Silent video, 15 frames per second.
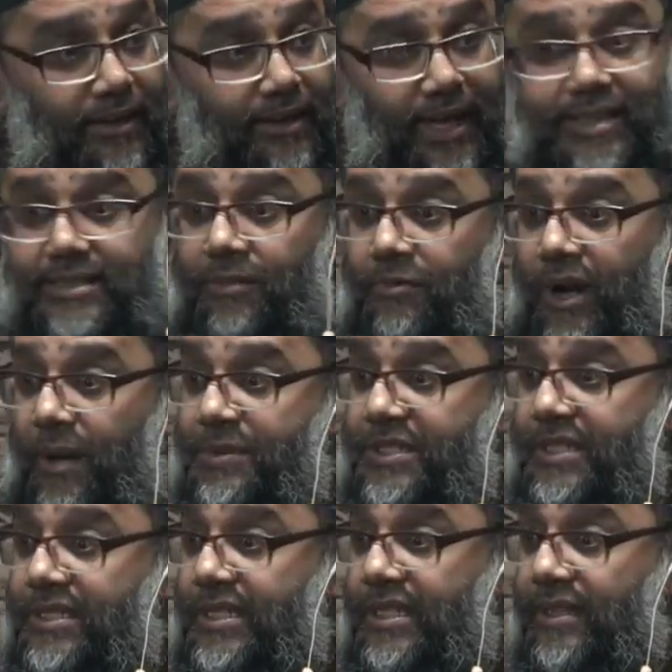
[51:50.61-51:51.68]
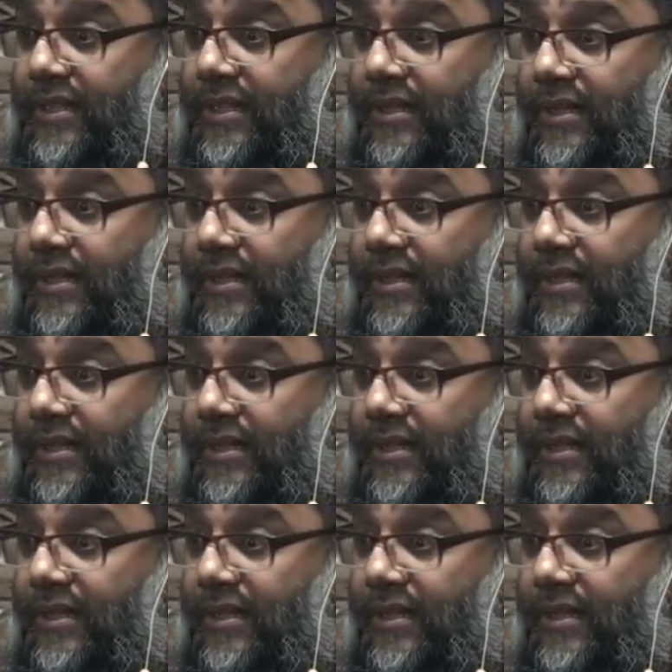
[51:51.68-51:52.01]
Get some rapsters in.